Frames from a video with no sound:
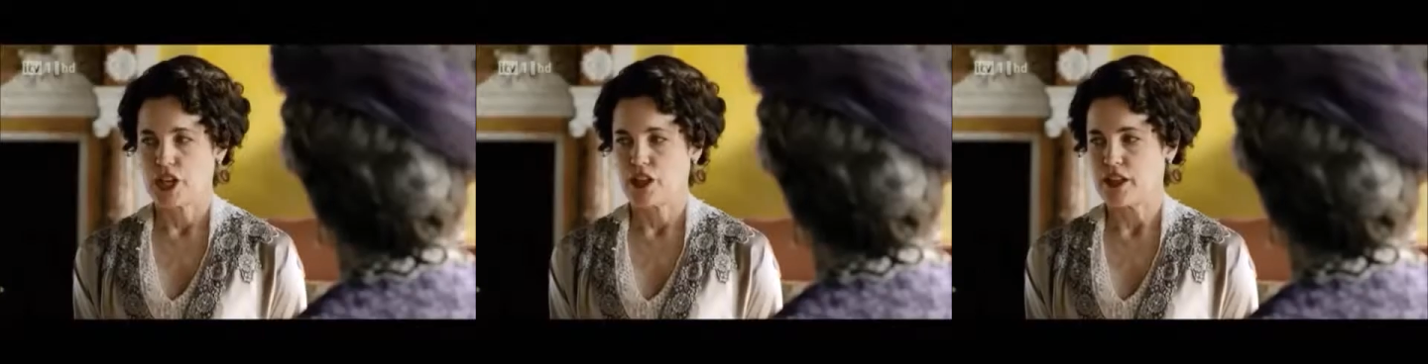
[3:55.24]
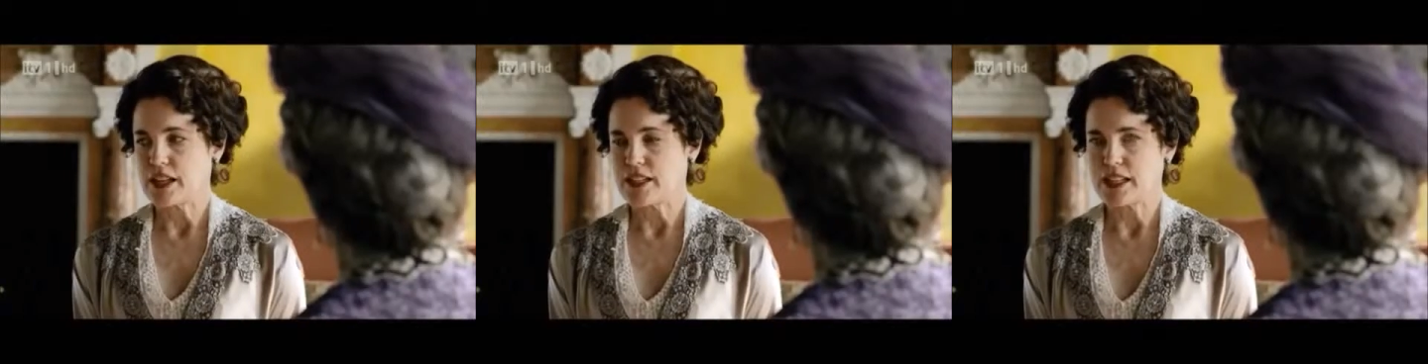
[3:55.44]

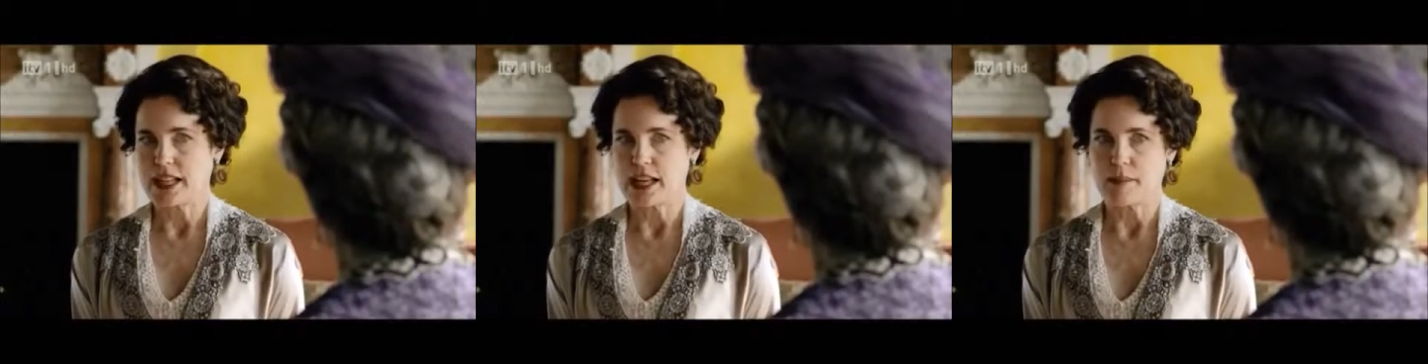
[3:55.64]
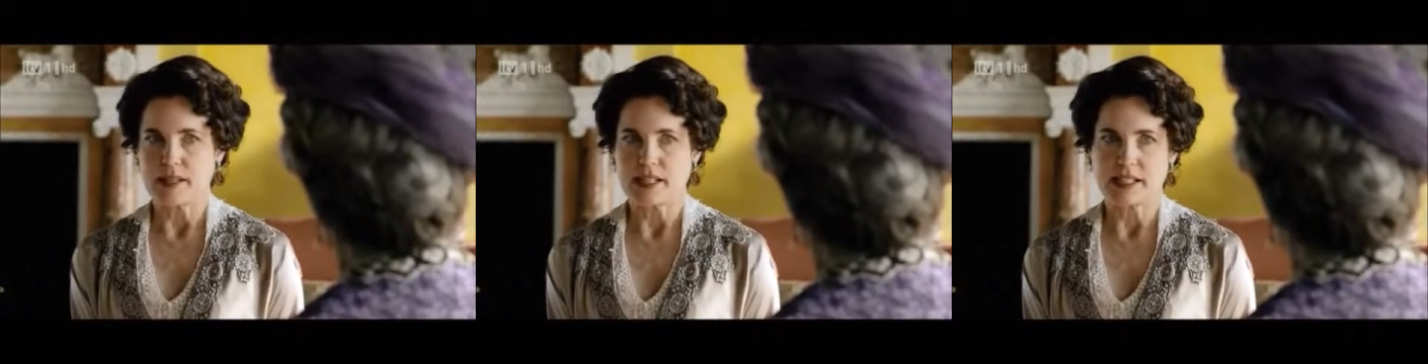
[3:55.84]
thinks to
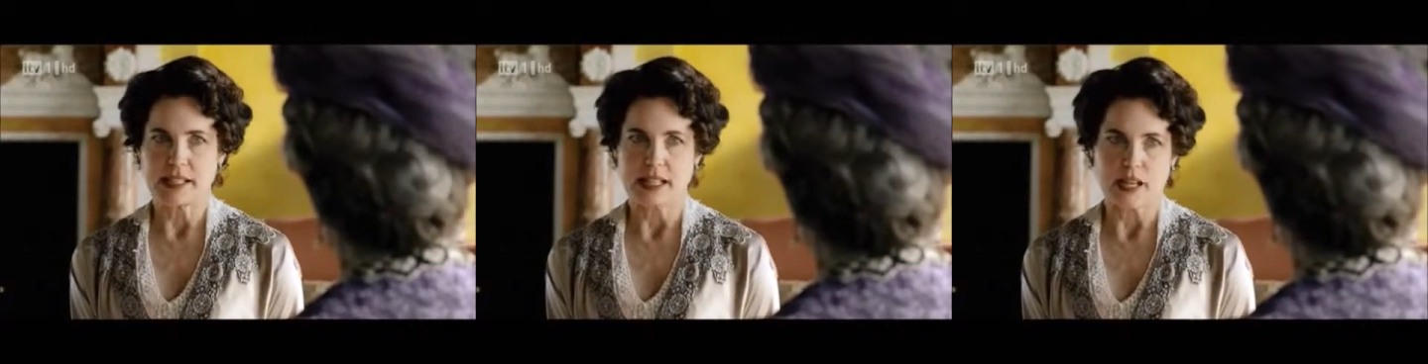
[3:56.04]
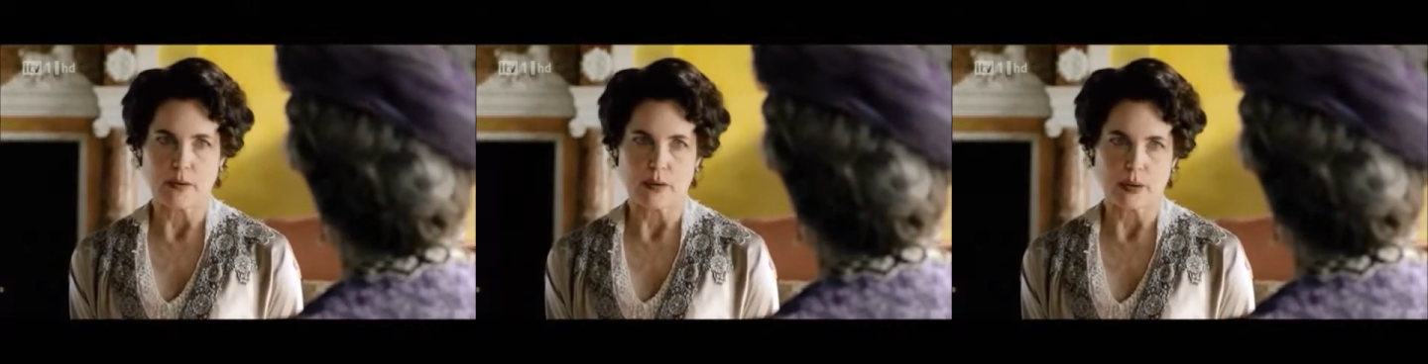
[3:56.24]
keep it
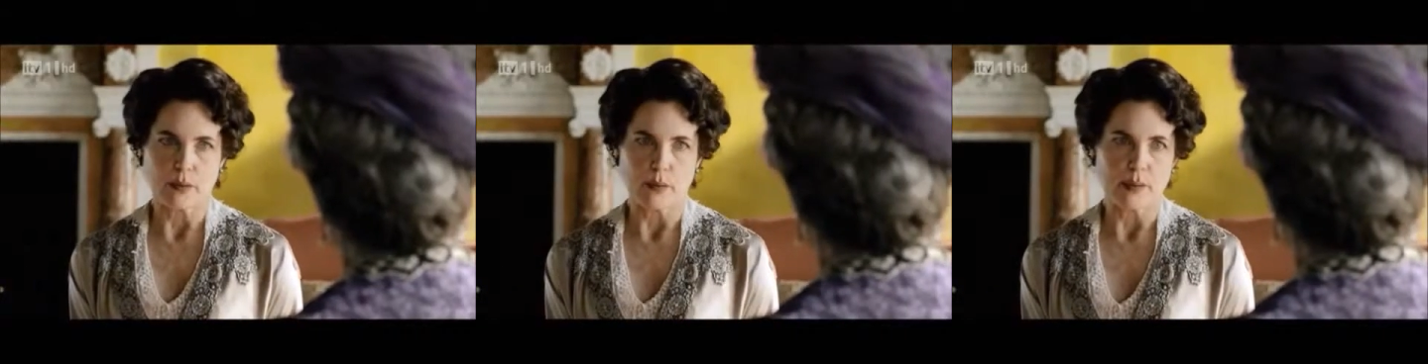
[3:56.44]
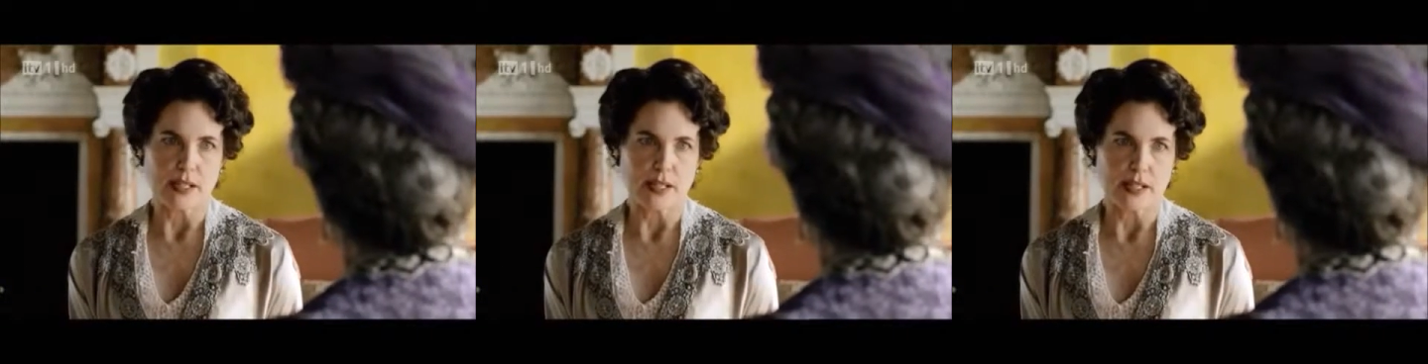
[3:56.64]
secret
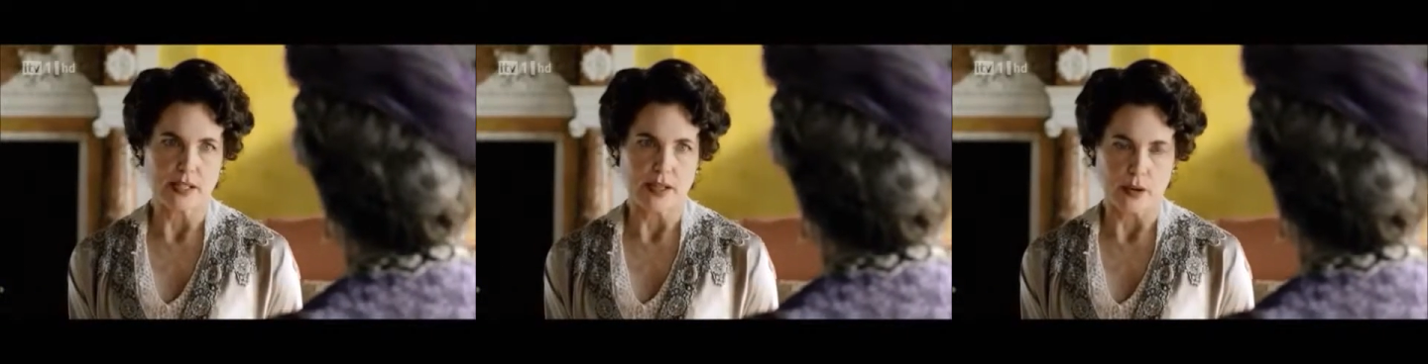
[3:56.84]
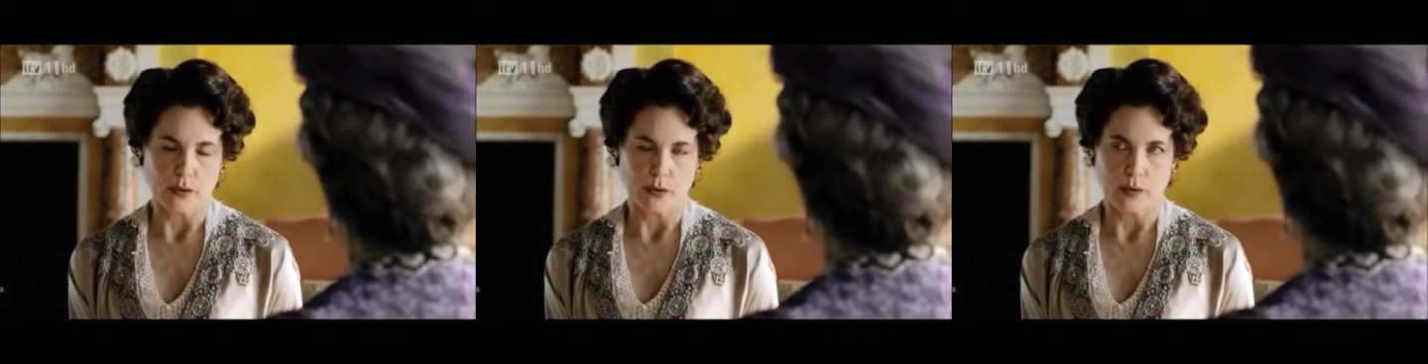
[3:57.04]
would be
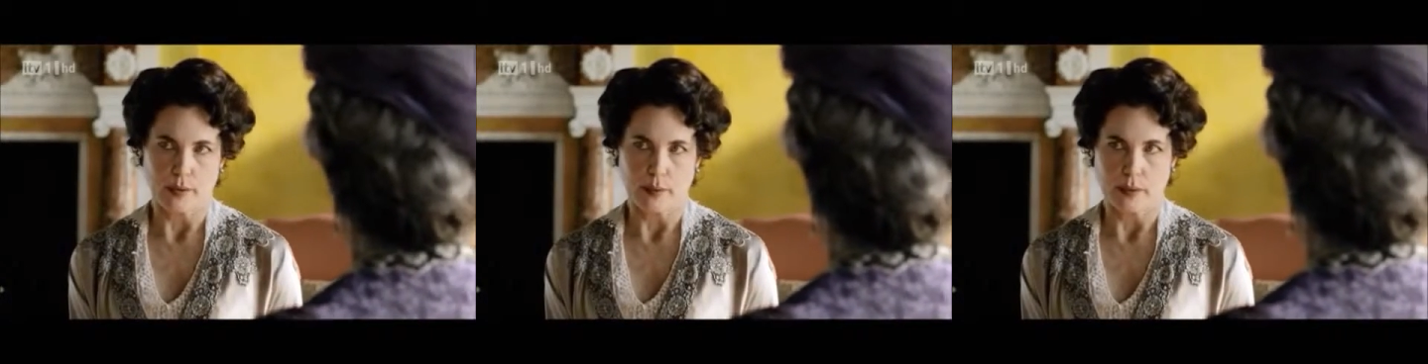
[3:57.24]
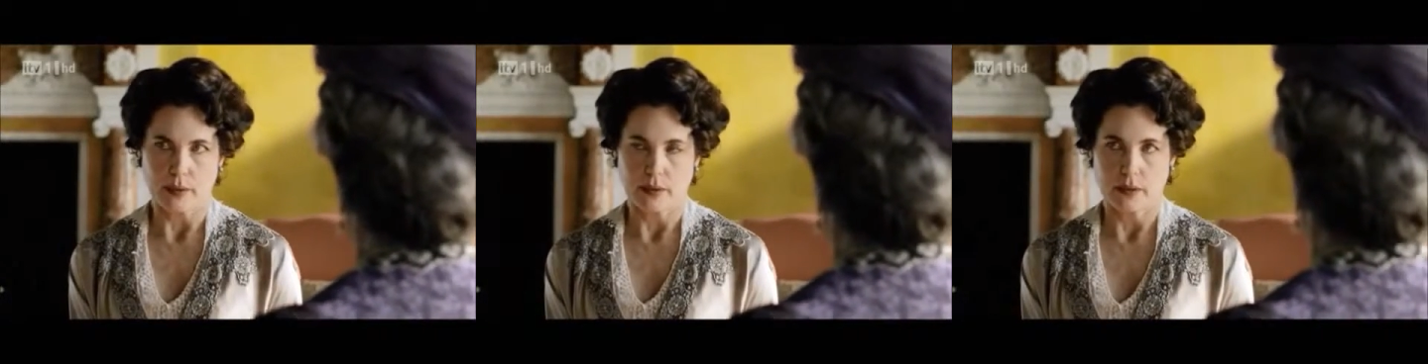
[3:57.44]

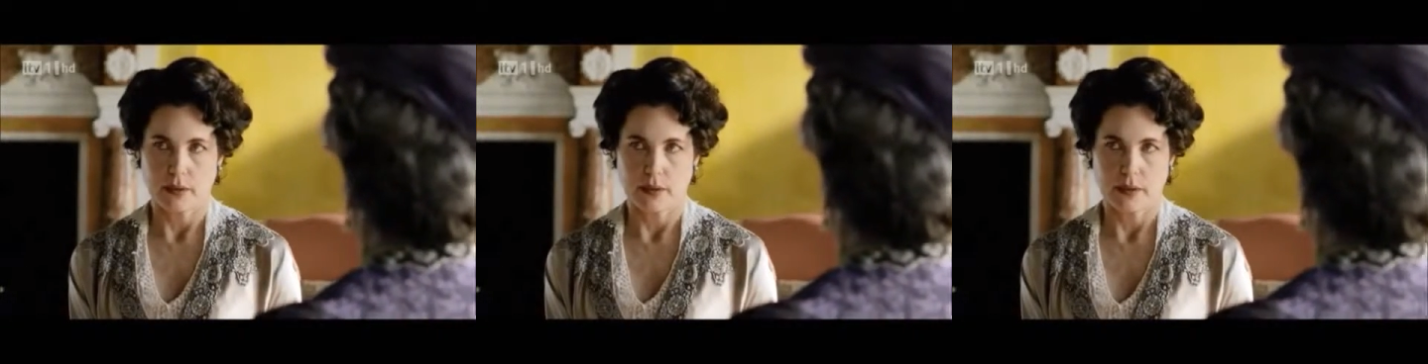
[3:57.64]
dishonorable.